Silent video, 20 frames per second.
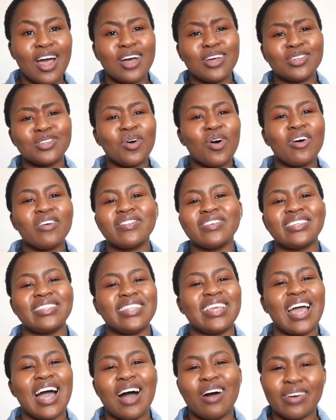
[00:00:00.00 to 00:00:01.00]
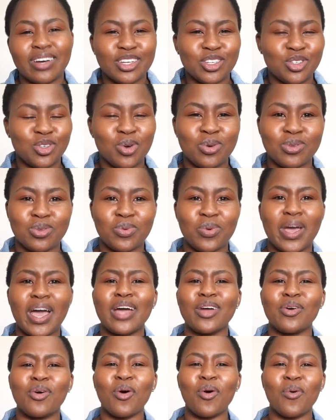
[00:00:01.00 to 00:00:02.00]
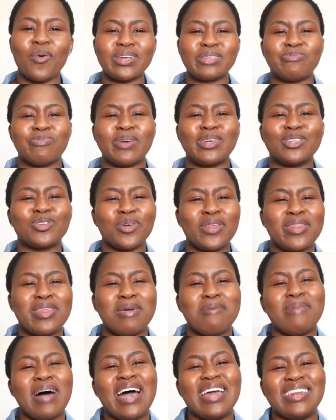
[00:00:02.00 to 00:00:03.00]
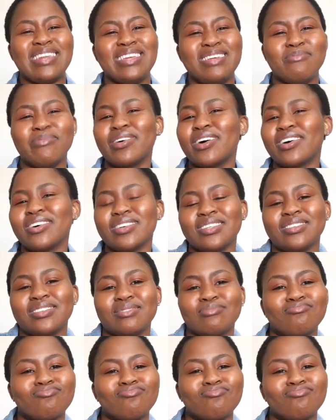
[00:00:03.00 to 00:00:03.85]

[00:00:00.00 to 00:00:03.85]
So obviously how I chose where I go was based on their money, because